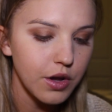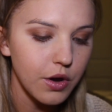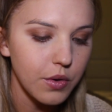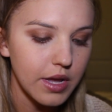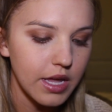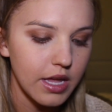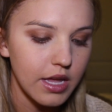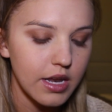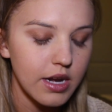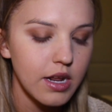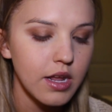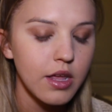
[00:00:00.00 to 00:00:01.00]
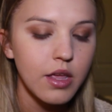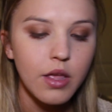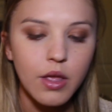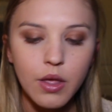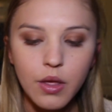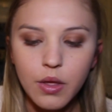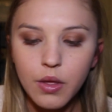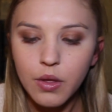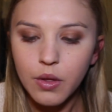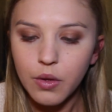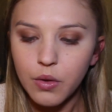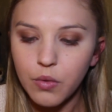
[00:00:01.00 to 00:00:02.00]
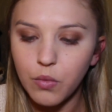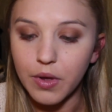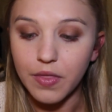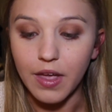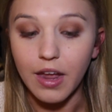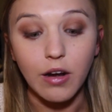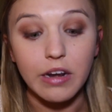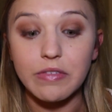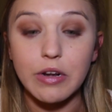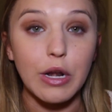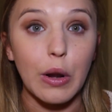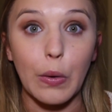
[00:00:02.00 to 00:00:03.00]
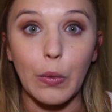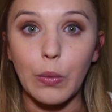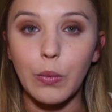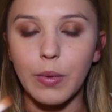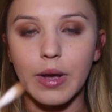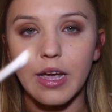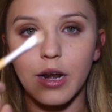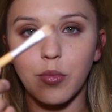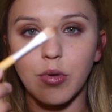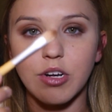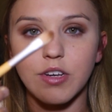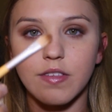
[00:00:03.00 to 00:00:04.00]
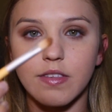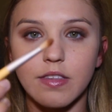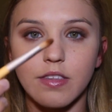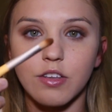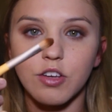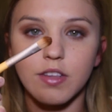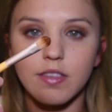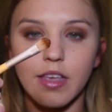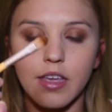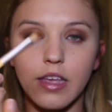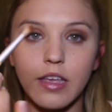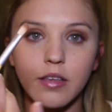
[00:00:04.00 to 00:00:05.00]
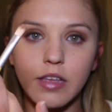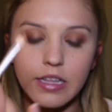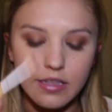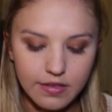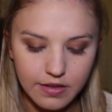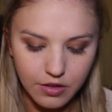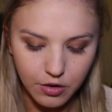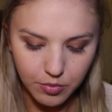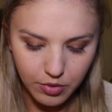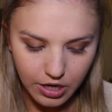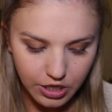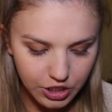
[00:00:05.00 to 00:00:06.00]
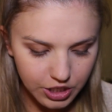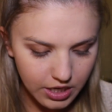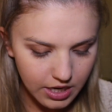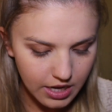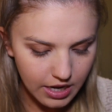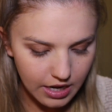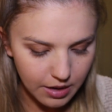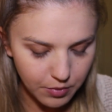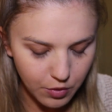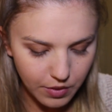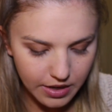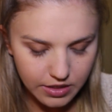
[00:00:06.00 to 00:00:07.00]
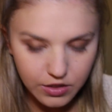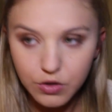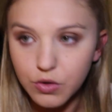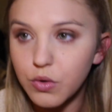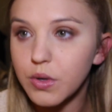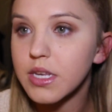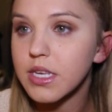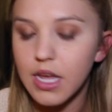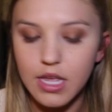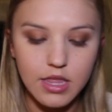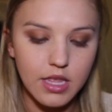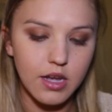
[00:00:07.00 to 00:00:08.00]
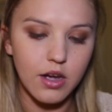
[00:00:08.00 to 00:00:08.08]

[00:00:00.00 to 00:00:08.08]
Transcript: go in with, I don't even know what kind of brush this is. It's just like a concealer brush. And I'm going to take the